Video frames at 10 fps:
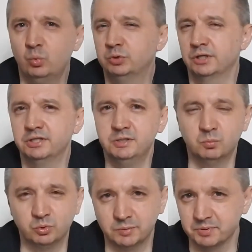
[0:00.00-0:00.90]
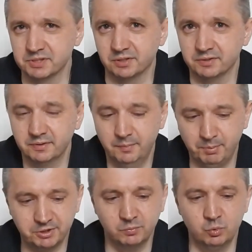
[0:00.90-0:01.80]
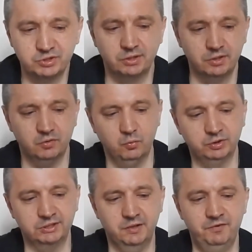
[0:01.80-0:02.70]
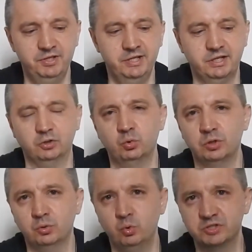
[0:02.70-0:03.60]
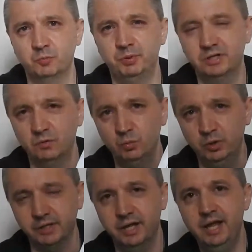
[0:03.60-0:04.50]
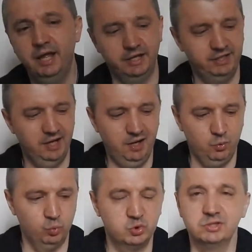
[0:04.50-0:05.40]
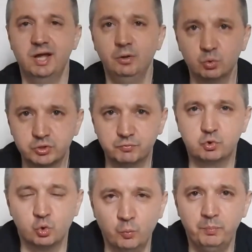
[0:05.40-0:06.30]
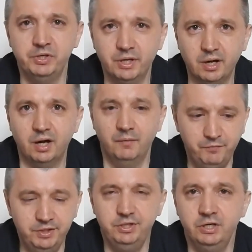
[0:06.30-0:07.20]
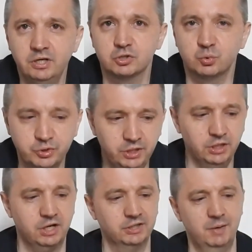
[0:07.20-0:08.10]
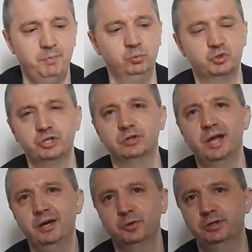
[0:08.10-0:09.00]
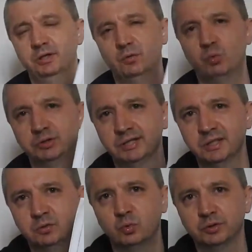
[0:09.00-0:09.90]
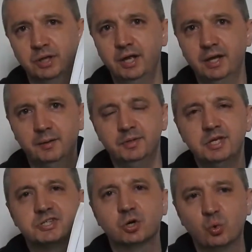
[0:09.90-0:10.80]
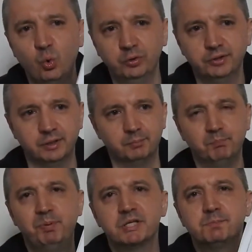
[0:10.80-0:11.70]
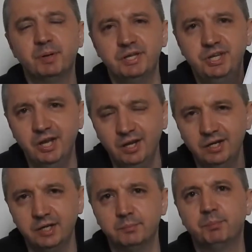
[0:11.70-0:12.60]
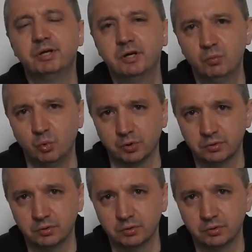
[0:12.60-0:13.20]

I would like to draw your attention to the examination, which formed the basis of this verdict, and which was hidden from us by the investigator. I learned about the existence of this examination during the trial.